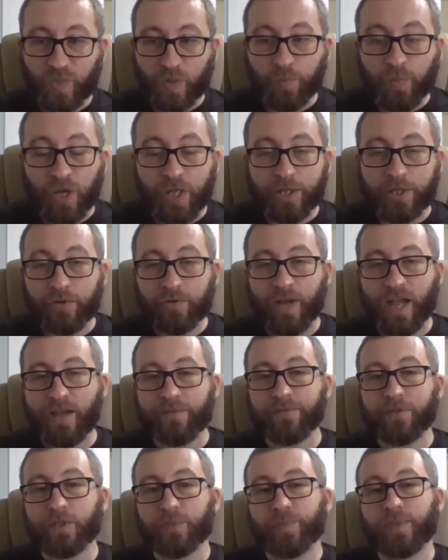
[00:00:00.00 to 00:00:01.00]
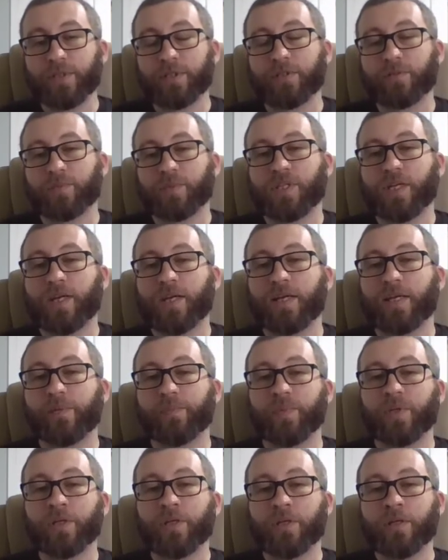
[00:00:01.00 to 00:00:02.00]
But you have to spend some
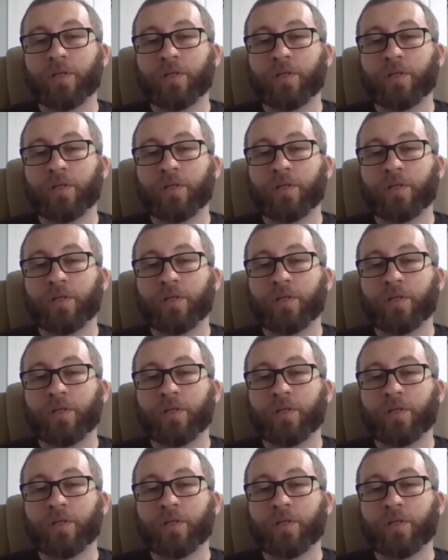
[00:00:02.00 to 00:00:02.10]
time